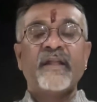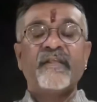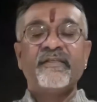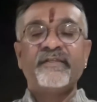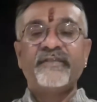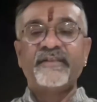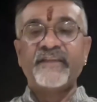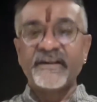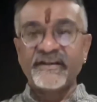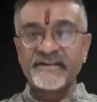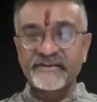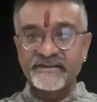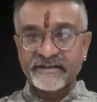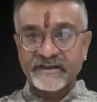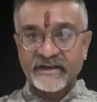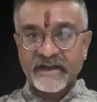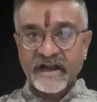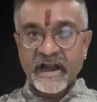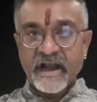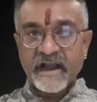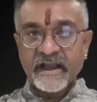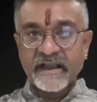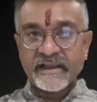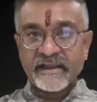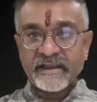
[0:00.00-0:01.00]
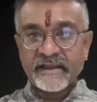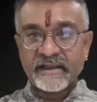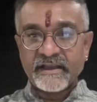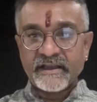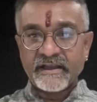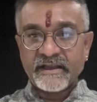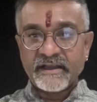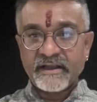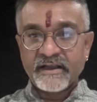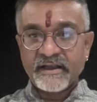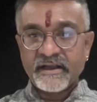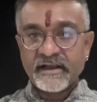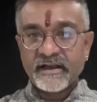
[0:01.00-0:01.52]
This guy,
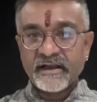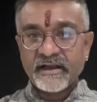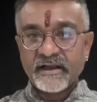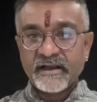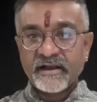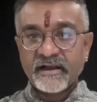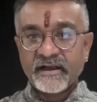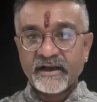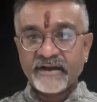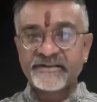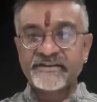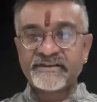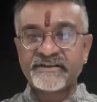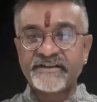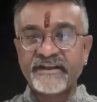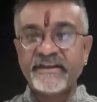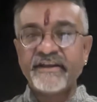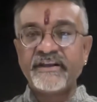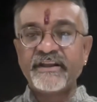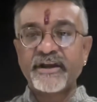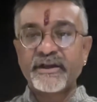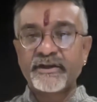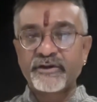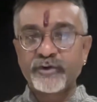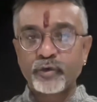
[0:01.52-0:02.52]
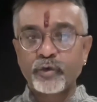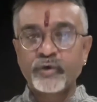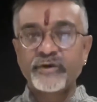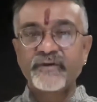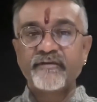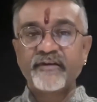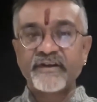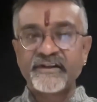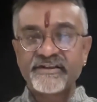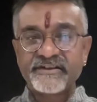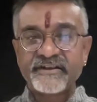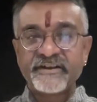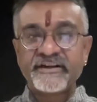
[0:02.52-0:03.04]
a senior
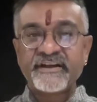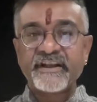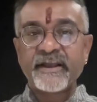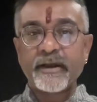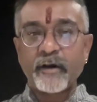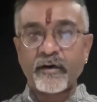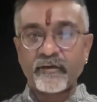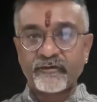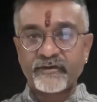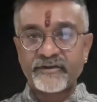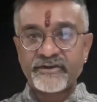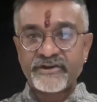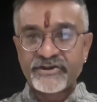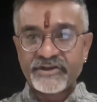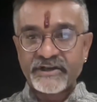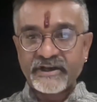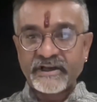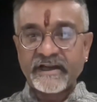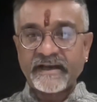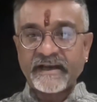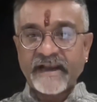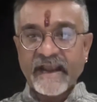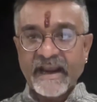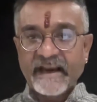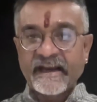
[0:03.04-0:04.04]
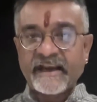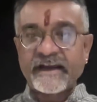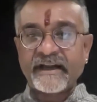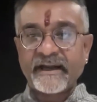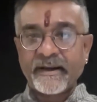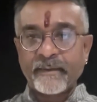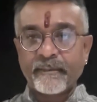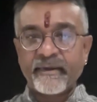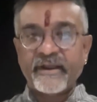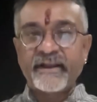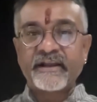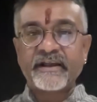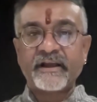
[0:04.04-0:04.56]
university official and
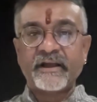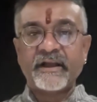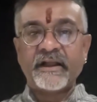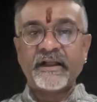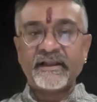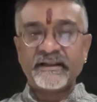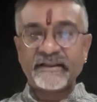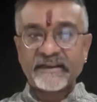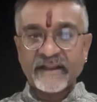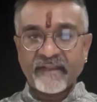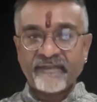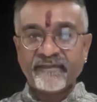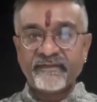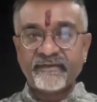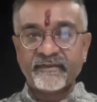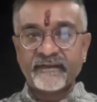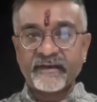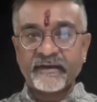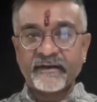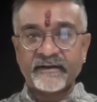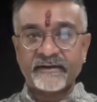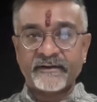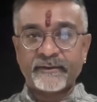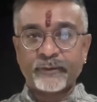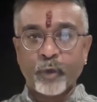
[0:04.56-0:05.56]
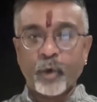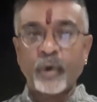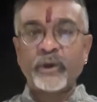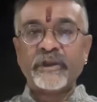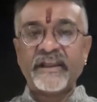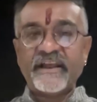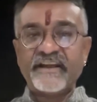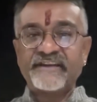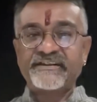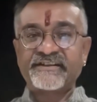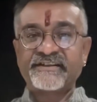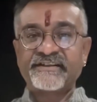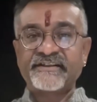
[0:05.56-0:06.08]
academic no
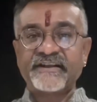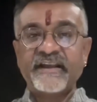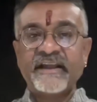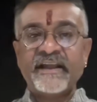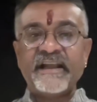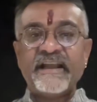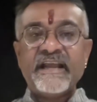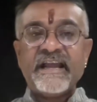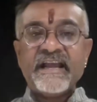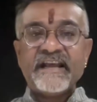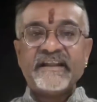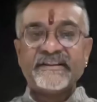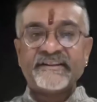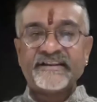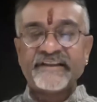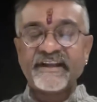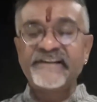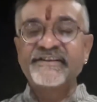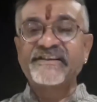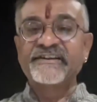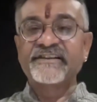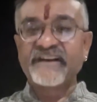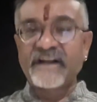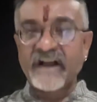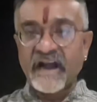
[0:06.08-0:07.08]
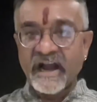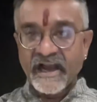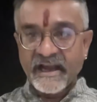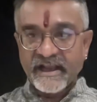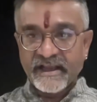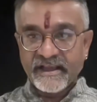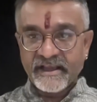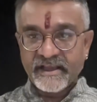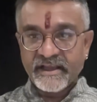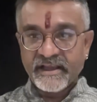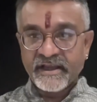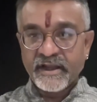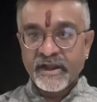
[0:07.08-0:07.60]
less, this
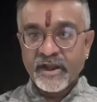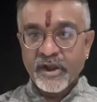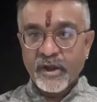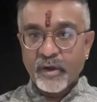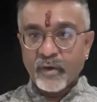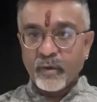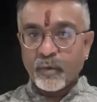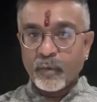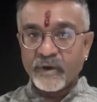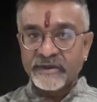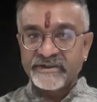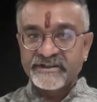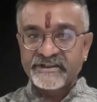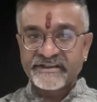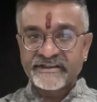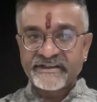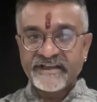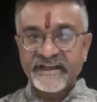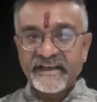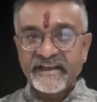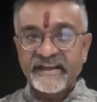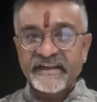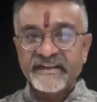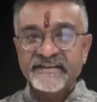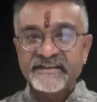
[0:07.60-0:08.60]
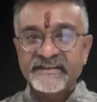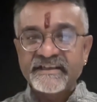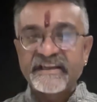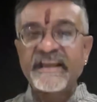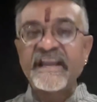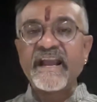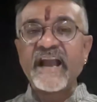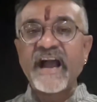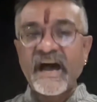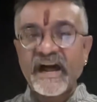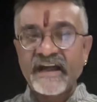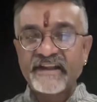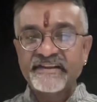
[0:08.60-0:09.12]
guy was seriously
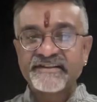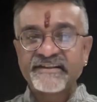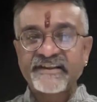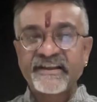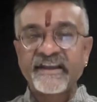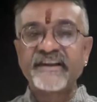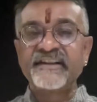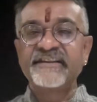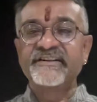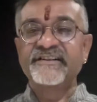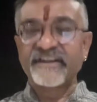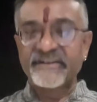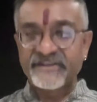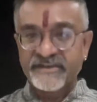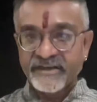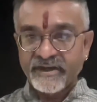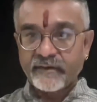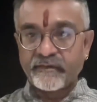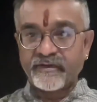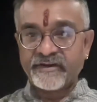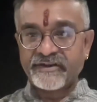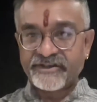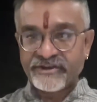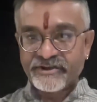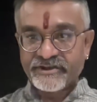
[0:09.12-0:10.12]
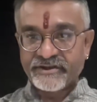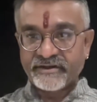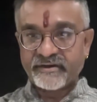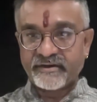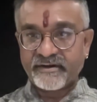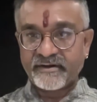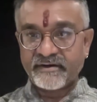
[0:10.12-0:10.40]
asking such a question.